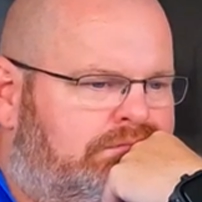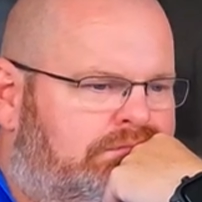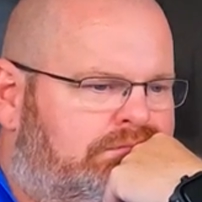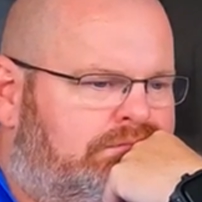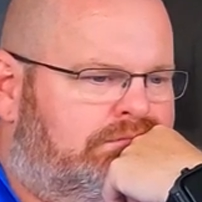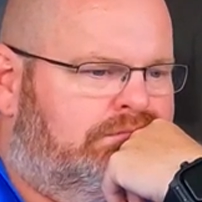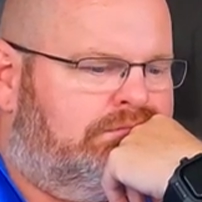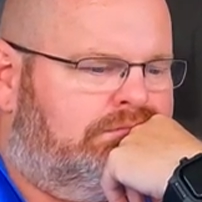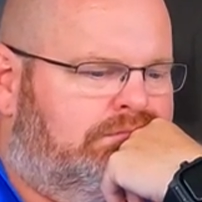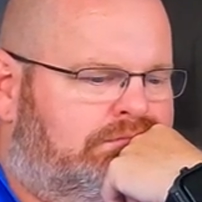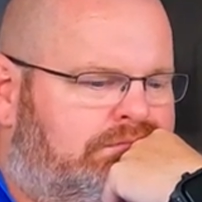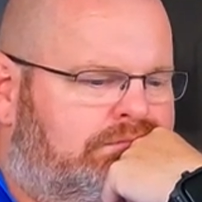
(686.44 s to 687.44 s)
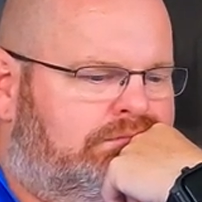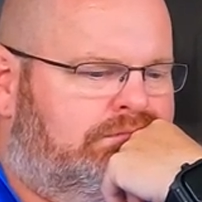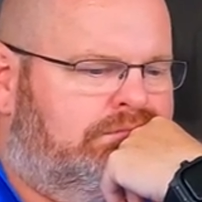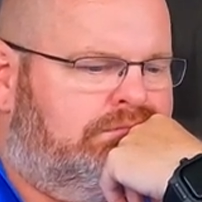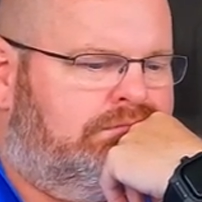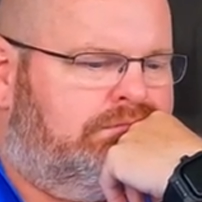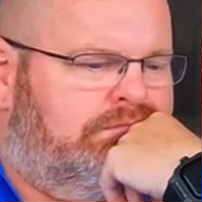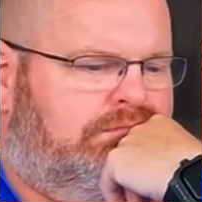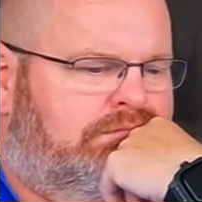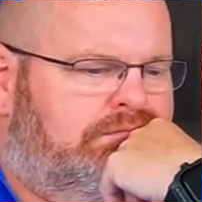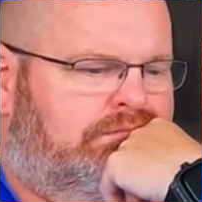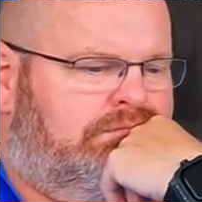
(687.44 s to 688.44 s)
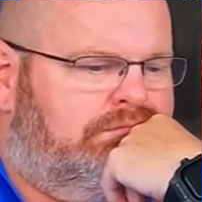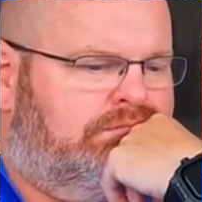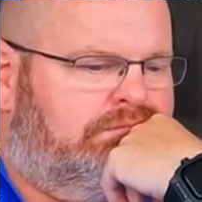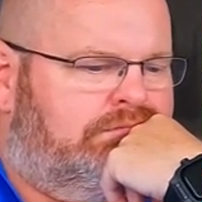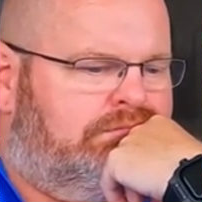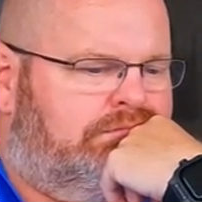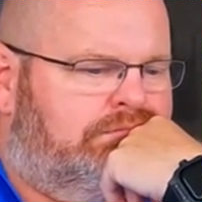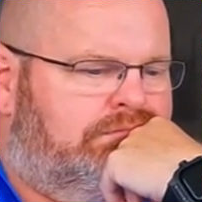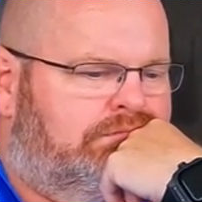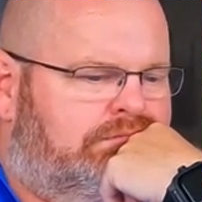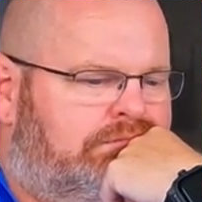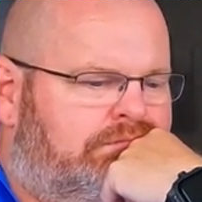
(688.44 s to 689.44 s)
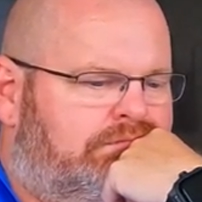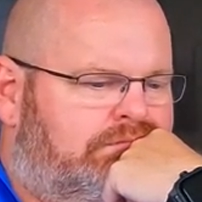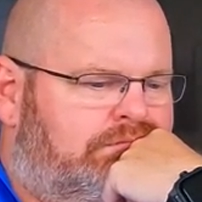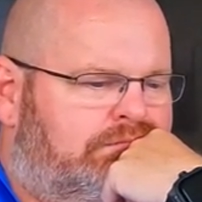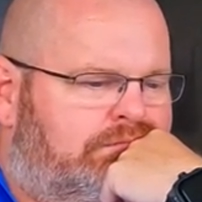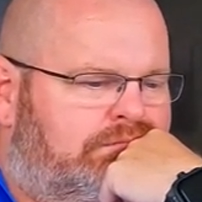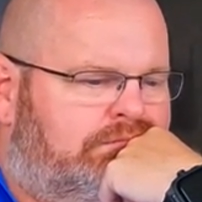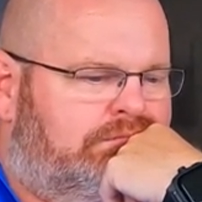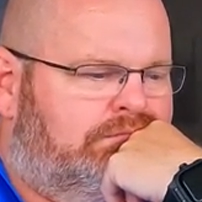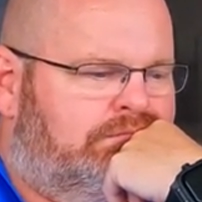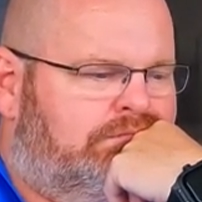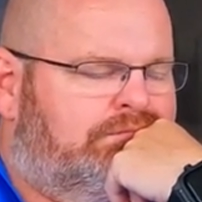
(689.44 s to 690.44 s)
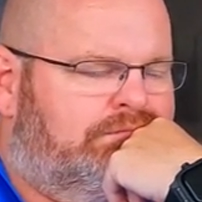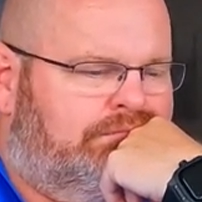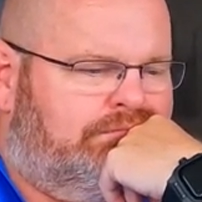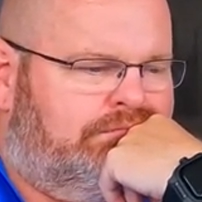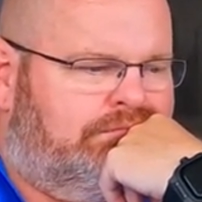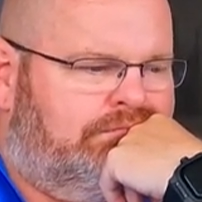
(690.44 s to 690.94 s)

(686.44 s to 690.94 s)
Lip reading: This person isn't speaking.